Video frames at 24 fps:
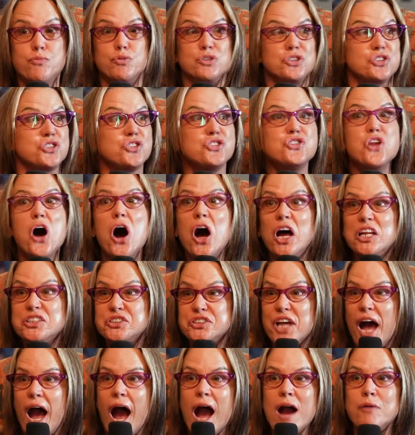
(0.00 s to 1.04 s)
It was
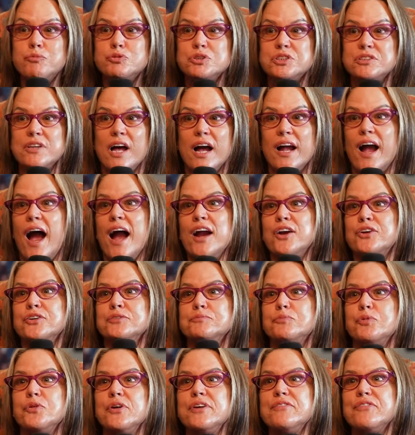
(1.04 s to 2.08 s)
nuts. I was like, I
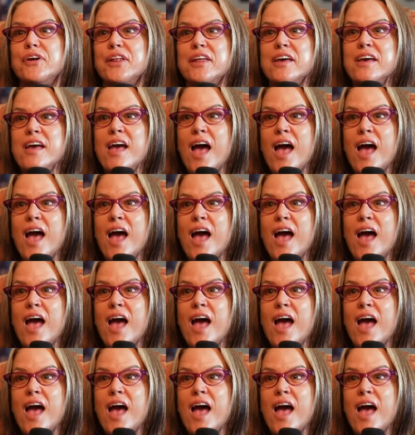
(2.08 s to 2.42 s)
couldn't believe it.